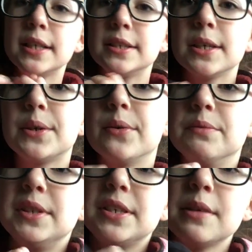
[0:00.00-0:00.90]
So
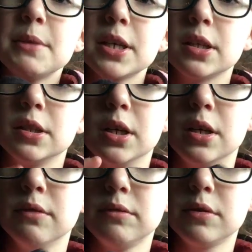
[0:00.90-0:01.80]
these are my
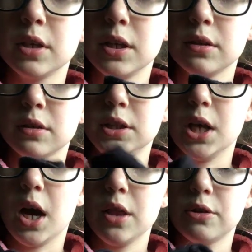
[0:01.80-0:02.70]
gloves. Like, yeah,
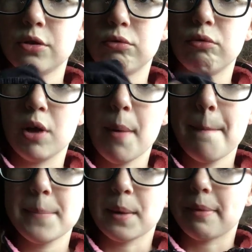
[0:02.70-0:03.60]
they're just rough,
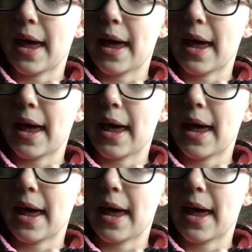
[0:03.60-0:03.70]
but